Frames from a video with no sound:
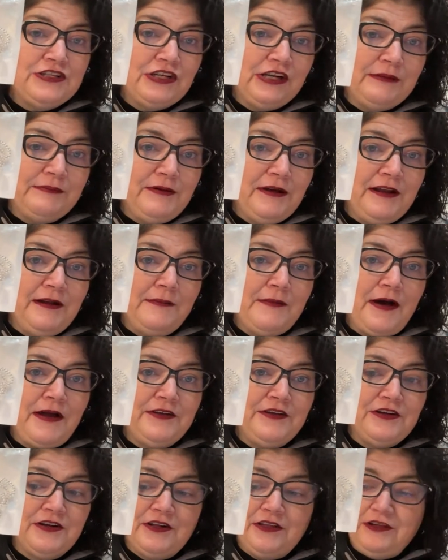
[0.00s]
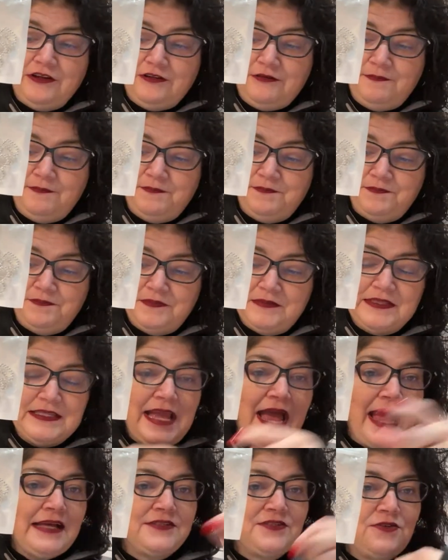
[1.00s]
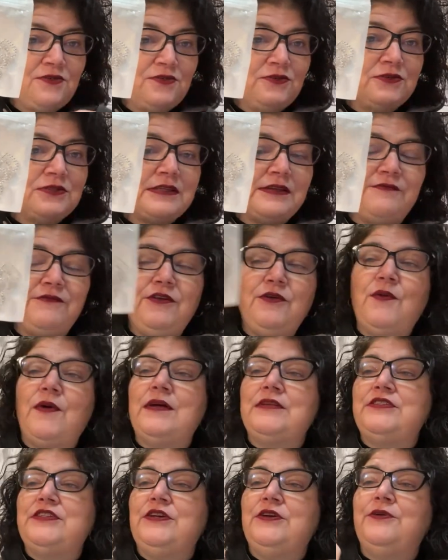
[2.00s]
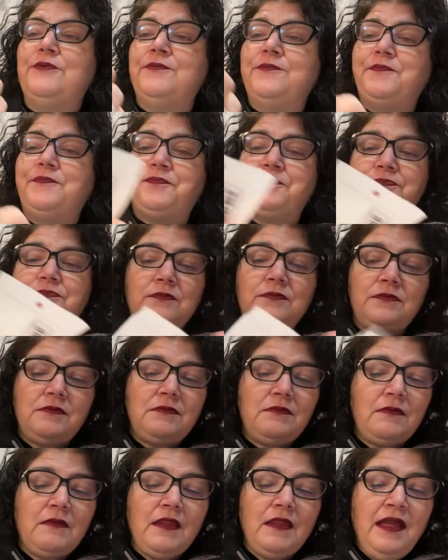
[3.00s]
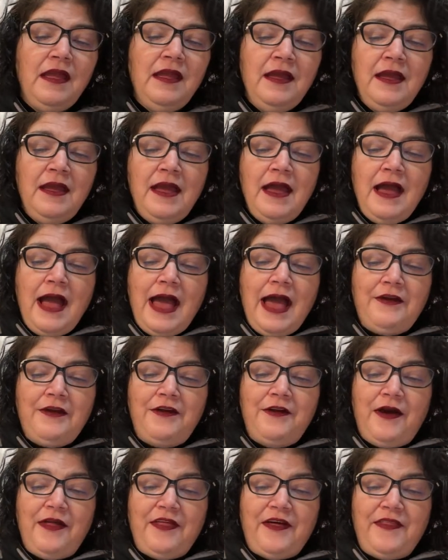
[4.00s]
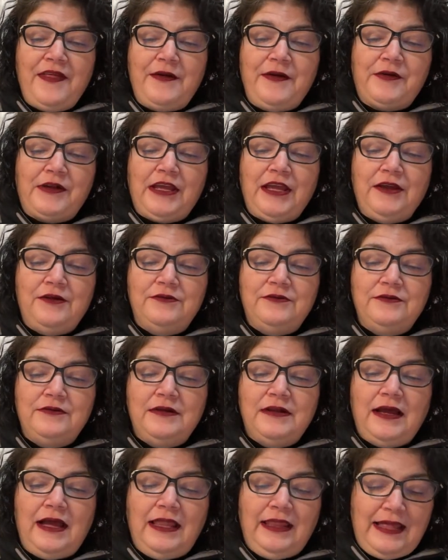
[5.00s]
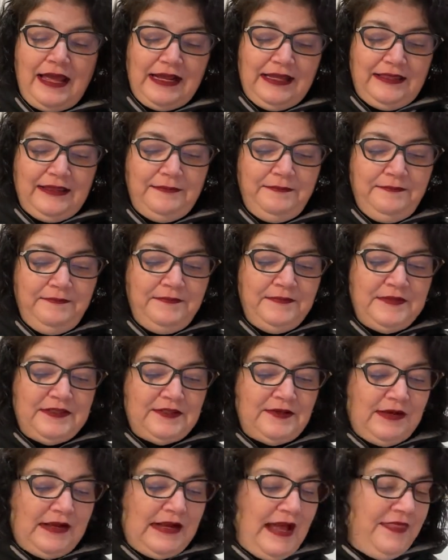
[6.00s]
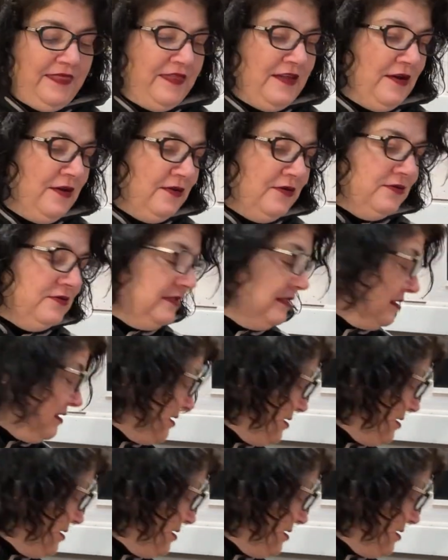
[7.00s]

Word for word: You could put them on your little tassels if you want to. I don't know. I thought they were cute. I like them. So I got those.